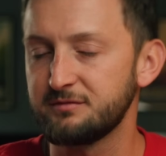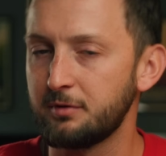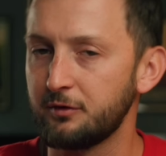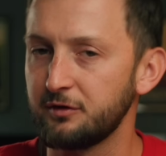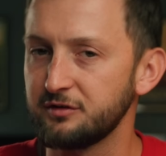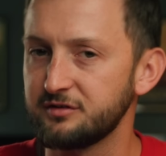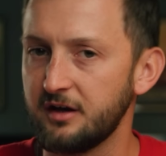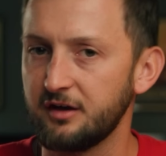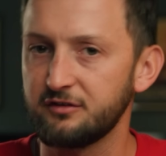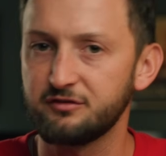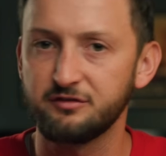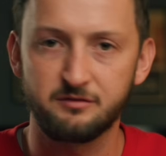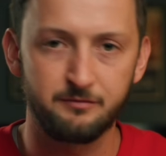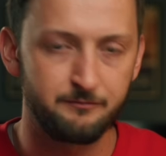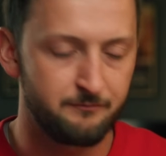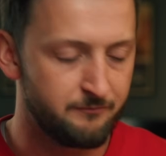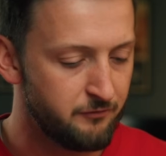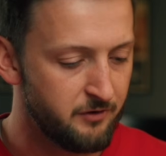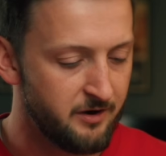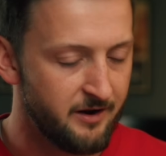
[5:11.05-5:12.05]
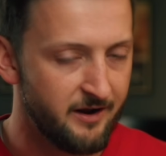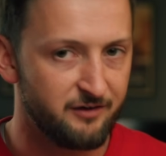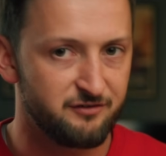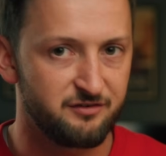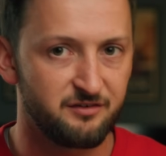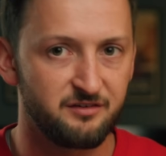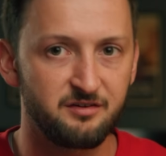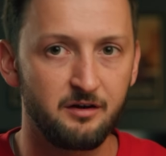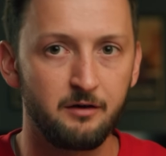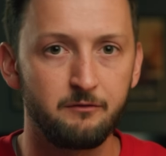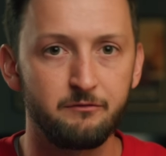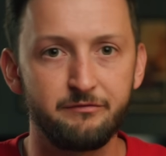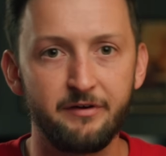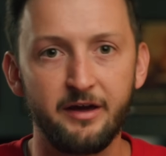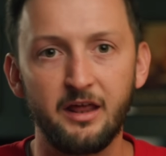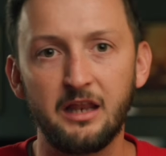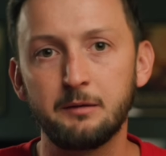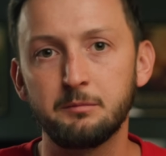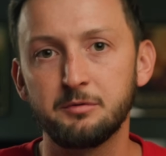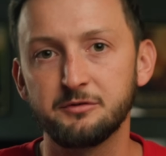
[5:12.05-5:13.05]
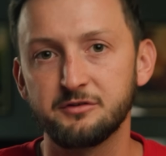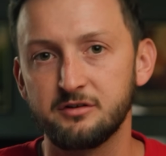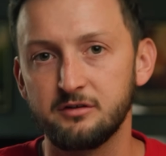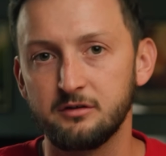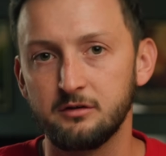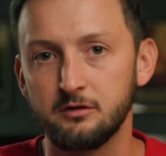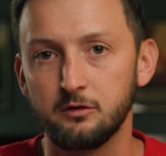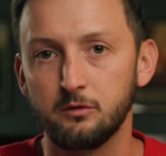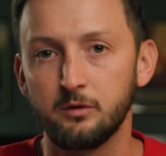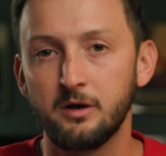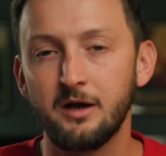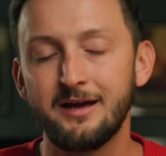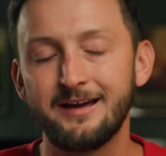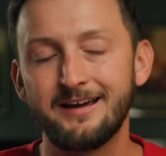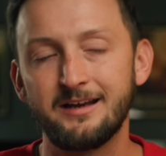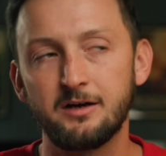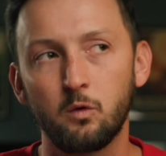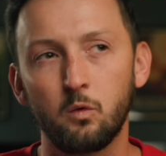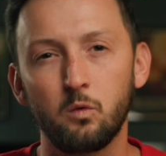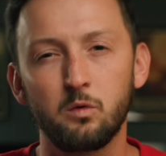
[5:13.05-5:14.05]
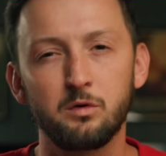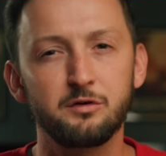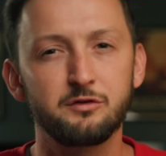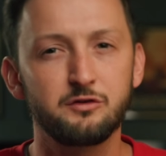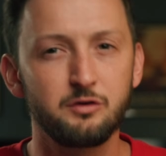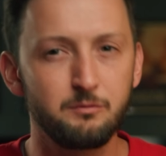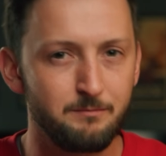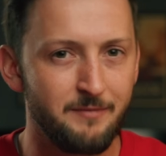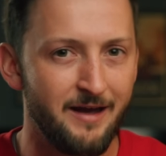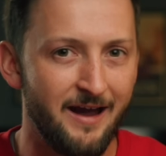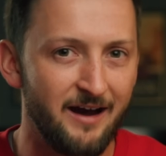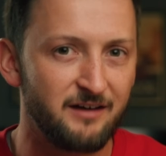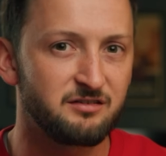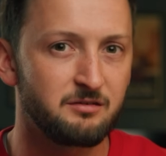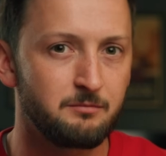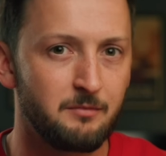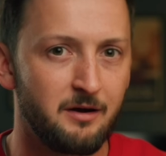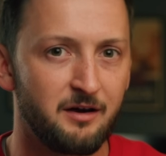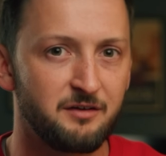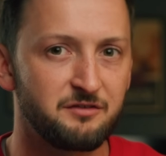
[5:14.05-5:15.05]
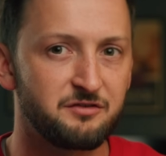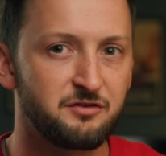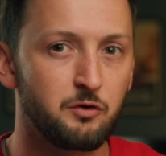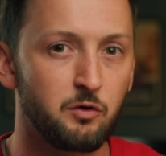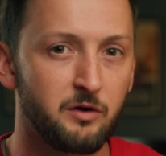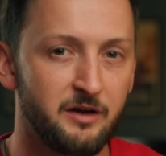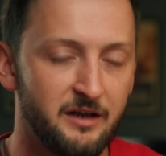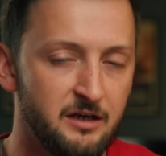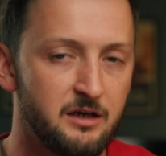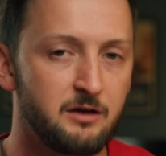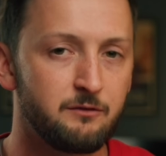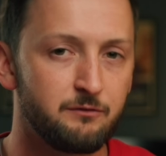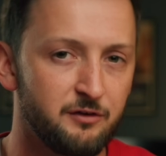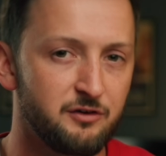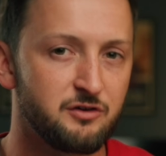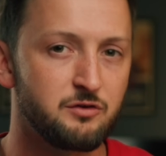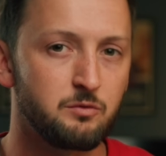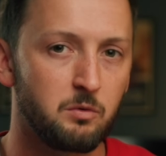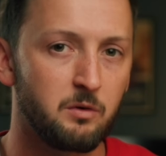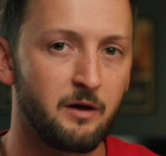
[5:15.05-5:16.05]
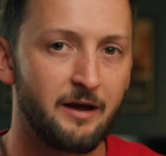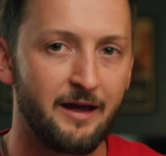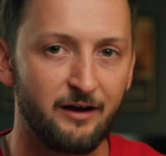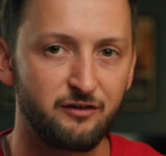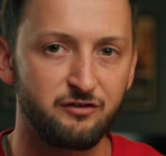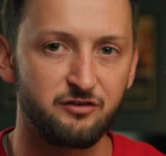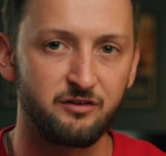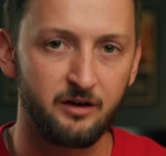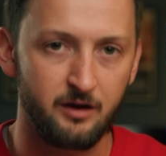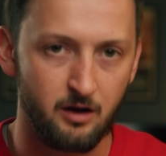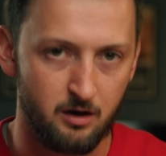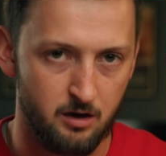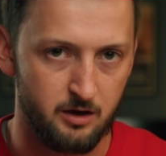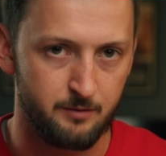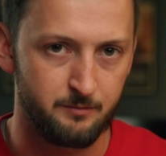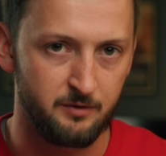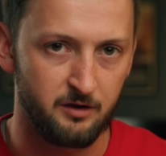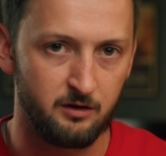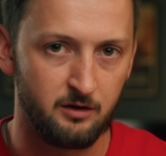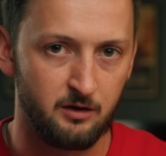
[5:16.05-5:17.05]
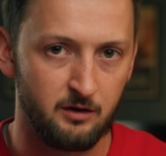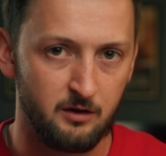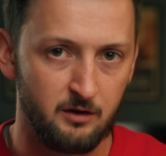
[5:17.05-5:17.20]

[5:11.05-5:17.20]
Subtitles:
bonus actions, and free actions available to you in order to maximize your individual action economy.